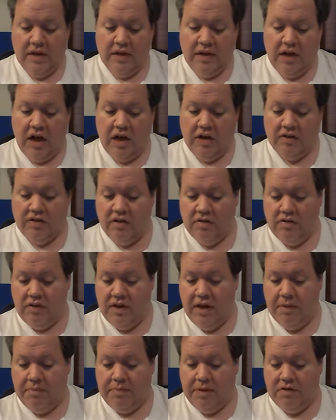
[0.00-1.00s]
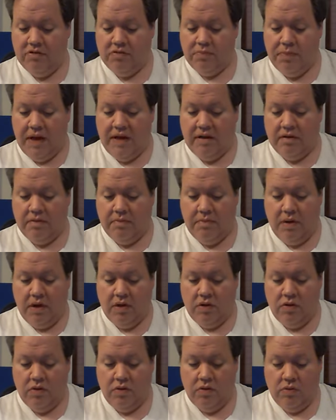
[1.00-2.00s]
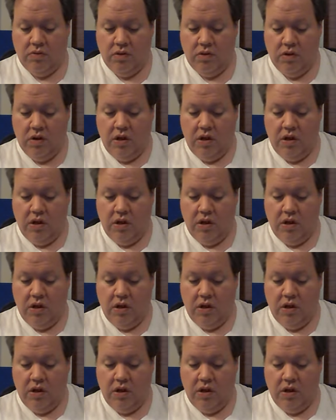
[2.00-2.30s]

Constantly abused by his mother,